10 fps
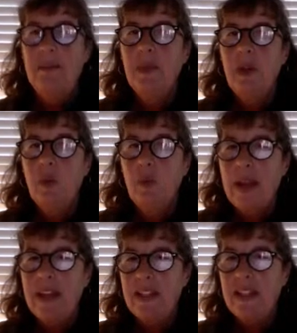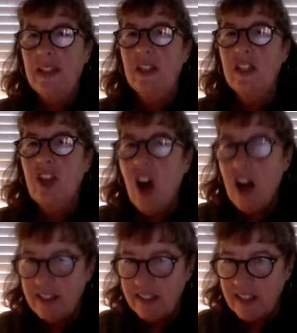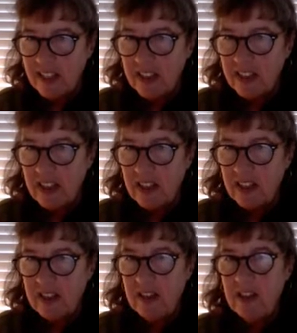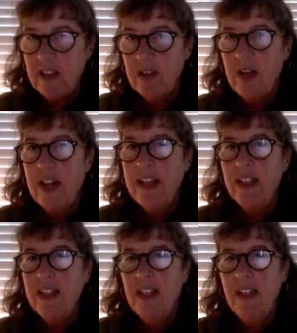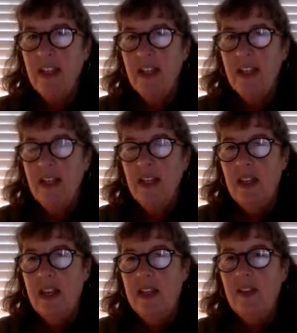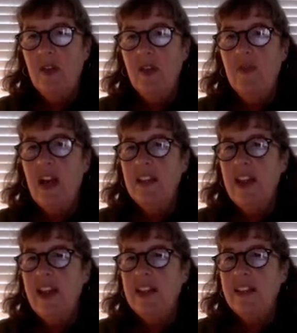rate constant. All right? And so you've got that